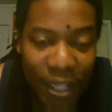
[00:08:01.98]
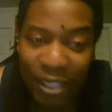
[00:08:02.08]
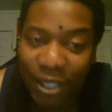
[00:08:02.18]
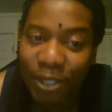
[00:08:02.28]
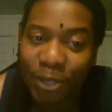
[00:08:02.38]

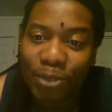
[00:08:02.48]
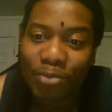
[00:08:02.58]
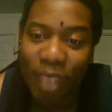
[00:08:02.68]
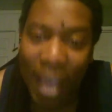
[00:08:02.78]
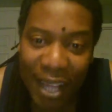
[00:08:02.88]
It's a close
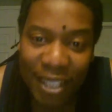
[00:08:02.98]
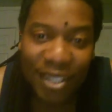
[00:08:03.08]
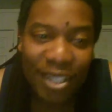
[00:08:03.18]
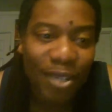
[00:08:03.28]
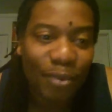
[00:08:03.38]
match.
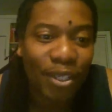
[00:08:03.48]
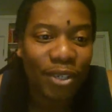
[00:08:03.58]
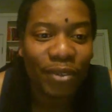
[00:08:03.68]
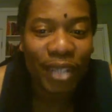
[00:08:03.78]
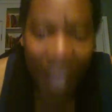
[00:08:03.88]
We're
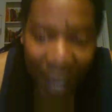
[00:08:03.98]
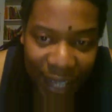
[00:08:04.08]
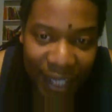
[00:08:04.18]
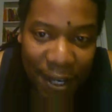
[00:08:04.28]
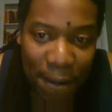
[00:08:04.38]
going
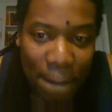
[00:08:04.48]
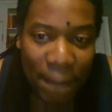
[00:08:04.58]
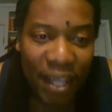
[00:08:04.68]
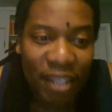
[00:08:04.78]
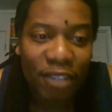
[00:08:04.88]
at it.
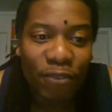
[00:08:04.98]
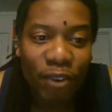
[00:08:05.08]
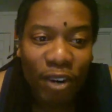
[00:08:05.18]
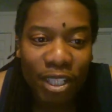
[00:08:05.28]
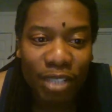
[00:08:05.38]
And then as
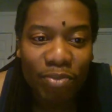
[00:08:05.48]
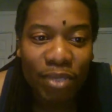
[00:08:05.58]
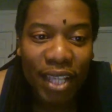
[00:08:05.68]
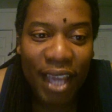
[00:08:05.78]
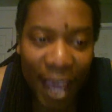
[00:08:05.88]
far as
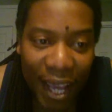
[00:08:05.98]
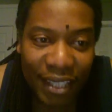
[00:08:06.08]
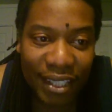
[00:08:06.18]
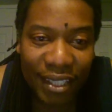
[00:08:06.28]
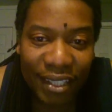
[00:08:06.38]

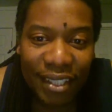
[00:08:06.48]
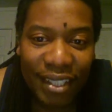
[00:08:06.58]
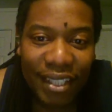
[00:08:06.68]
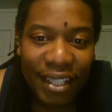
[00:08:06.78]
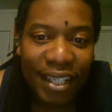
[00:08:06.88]
BX,
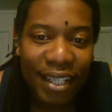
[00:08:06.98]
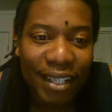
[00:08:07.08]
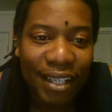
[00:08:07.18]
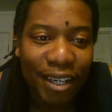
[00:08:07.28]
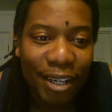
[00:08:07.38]

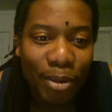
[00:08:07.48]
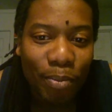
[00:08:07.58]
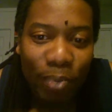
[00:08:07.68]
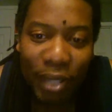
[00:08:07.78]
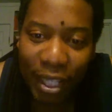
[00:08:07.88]

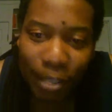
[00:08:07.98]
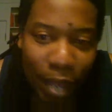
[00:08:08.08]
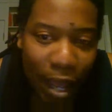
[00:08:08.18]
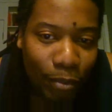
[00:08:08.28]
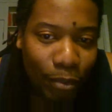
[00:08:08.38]
BX
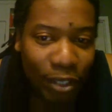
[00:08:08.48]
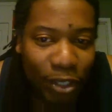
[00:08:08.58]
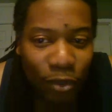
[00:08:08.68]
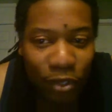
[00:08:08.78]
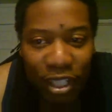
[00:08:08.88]
Bad Boys
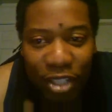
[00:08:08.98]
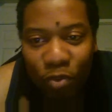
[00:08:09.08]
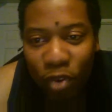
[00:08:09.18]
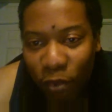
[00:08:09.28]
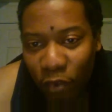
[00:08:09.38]
going
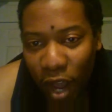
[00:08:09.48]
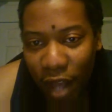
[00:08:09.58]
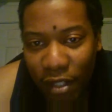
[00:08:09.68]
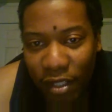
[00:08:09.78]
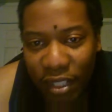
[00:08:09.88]
against Rough
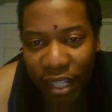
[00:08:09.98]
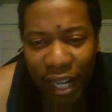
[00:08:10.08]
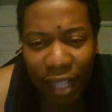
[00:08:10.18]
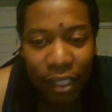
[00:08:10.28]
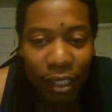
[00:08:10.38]
Riders. They
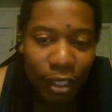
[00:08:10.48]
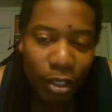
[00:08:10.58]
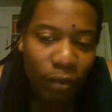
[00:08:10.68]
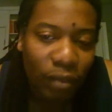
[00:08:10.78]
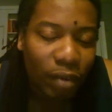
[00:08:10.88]
got the lead
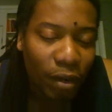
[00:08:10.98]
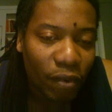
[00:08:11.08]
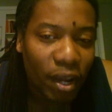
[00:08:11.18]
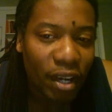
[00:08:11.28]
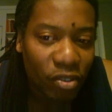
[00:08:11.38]
over the Rough
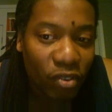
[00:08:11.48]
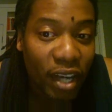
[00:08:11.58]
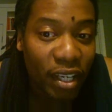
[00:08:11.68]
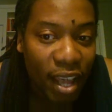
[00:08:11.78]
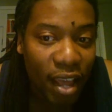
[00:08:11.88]
Riders
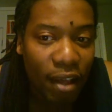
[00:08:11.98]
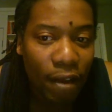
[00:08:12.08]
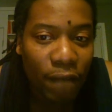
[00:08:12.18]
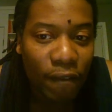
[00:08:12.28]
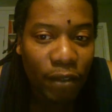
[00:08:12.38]
right
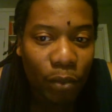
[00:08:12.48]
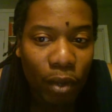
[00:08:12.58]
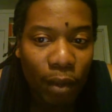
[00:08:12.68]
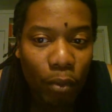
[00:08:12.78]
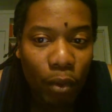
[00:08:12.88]
now,
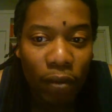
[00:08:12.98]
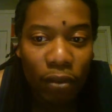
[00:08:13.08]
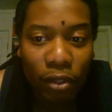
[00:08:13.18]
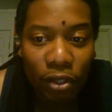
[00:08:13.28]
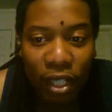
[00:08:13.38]

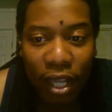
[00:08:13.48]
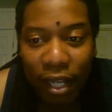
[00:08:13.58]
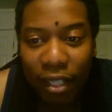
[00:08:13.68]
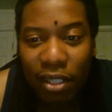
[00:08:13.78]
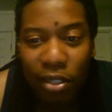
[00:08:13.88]

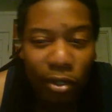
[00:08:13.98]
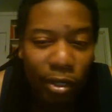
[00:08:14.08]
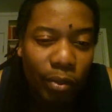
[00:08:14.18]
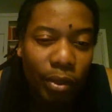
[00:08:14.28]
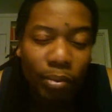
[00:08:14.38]
51.38 to
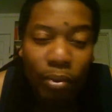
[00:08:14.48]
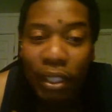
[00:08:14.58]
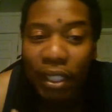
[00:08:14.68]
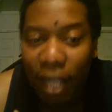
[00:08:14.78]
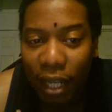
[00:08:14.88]

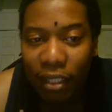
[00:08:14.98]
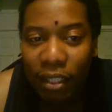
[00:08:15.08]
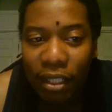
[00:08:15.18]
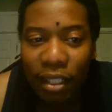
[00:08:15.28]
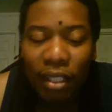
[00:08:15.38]
31.90.
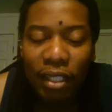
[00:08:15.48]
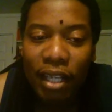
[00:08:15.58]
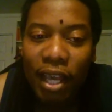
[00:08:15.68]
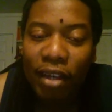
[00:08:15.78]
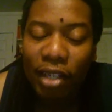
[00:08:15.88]

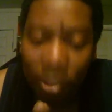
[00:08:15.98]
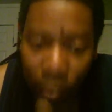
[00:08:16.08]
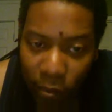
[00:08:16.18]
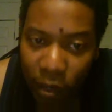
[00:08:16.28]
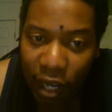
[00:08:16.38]
Now, keep
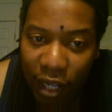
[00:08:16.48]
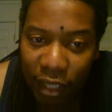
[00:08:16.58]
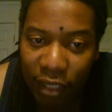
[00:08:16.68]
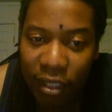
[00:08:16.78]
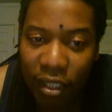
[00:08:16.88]
in
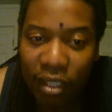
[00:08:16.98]
mind,